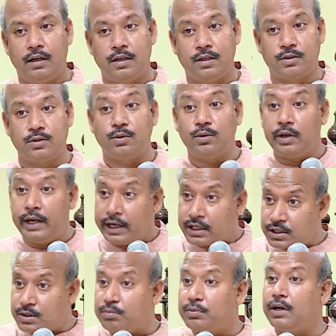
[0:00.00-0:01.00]
So
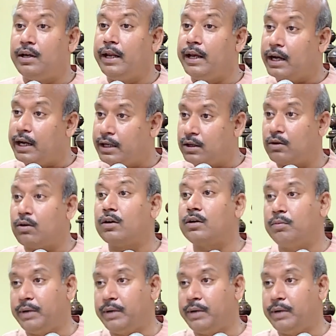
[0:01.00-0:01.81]
next morning I taught